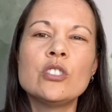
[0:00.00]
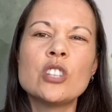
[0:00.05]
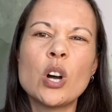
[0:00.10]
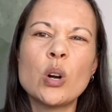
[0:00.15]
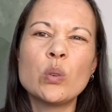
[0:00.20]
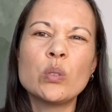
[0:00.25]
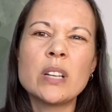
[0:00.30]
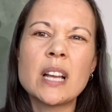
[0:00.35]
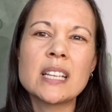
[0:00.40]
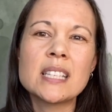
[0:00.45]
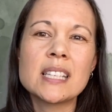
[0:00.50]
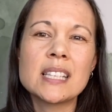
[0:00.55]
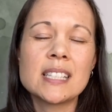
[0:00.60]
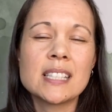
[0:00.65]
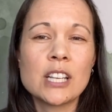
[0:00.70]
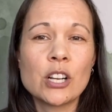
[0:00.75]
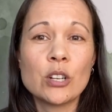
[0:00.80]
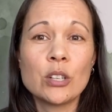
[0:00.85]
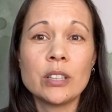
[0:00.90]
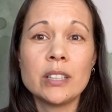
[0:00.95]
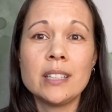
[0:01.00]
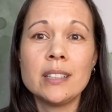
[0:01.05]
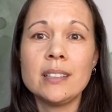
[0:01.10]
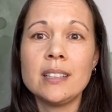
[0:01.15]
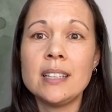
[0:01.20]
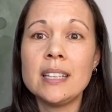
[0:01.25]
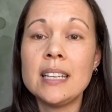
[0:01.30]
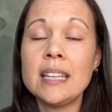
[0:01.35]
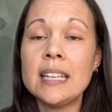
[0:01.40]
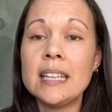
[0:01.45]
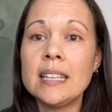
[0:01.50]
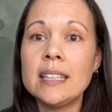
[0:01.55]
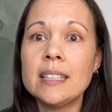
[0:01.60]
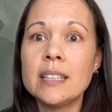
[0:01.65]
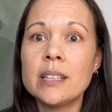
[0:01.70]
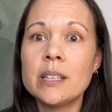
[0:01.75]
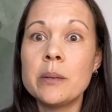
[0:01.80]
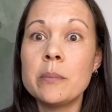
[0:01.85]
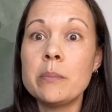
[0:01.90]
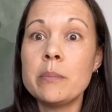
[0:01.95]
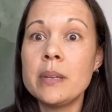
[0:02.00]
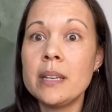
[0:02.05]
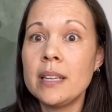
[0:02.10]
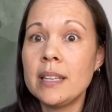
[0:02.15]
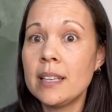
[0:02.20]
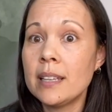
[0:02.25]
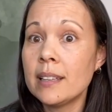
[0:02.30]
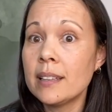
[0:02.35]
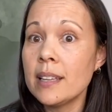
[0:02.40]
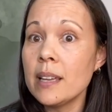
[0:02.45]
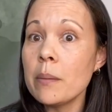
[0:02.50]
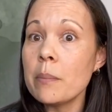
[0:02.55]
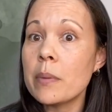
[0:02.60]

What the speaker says: don't necessarily need immediately,